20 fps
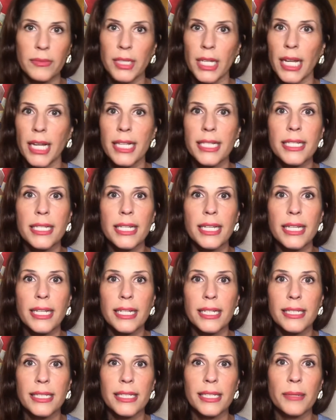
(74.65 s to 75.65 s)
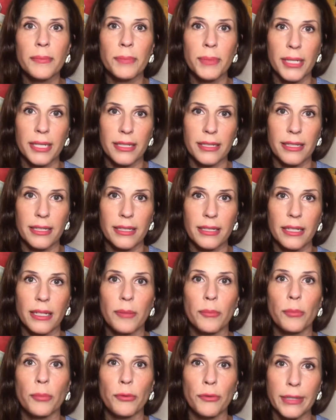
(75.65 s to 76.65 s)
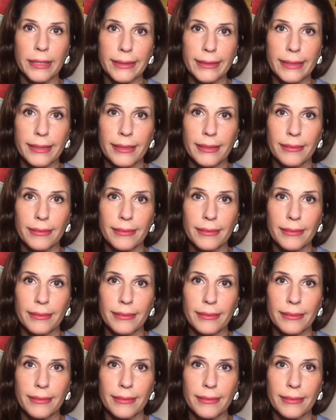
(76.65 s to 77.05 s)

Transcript: it's easy peasy, breezy,